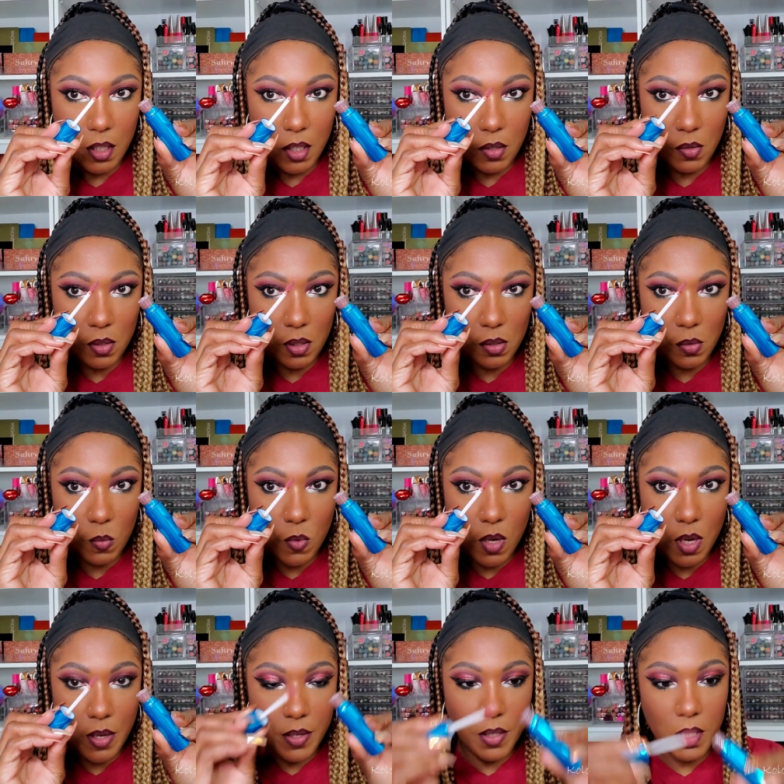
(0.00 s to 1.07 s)
Cute little
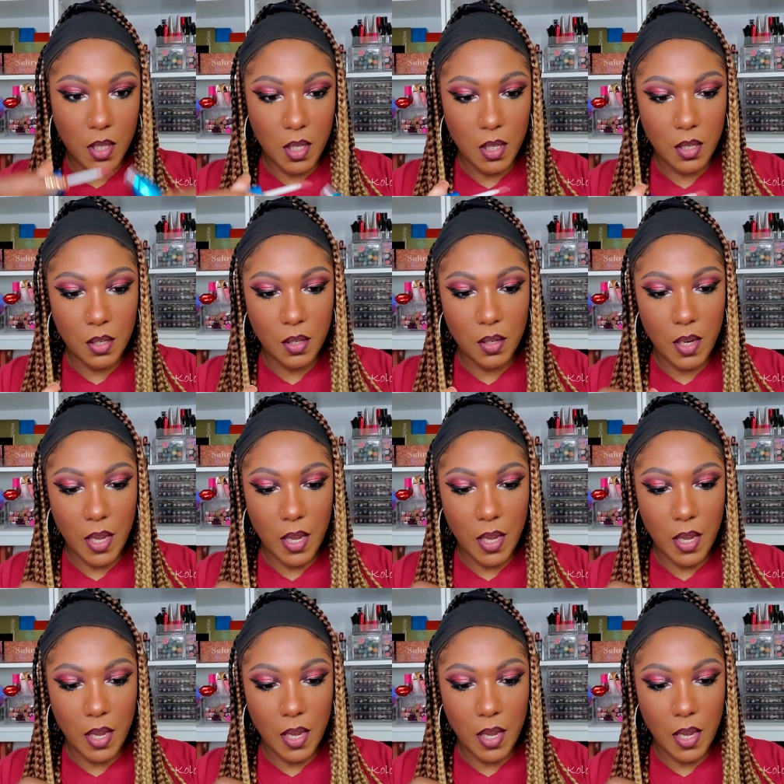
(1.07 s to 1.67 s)
wand here,